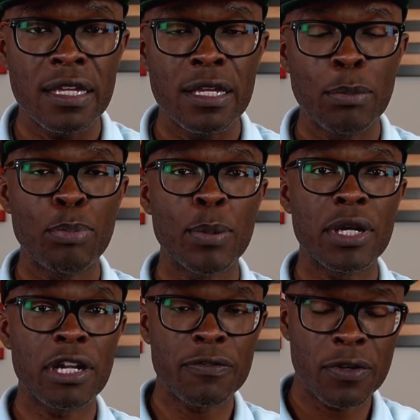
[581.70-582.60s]
But
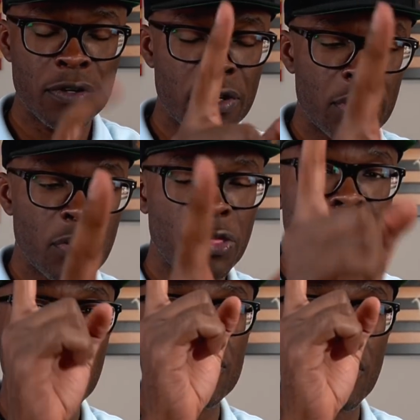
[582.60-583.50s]
whatever your
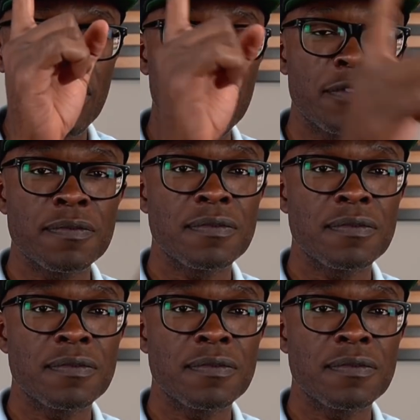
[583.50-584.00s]
thoughts are,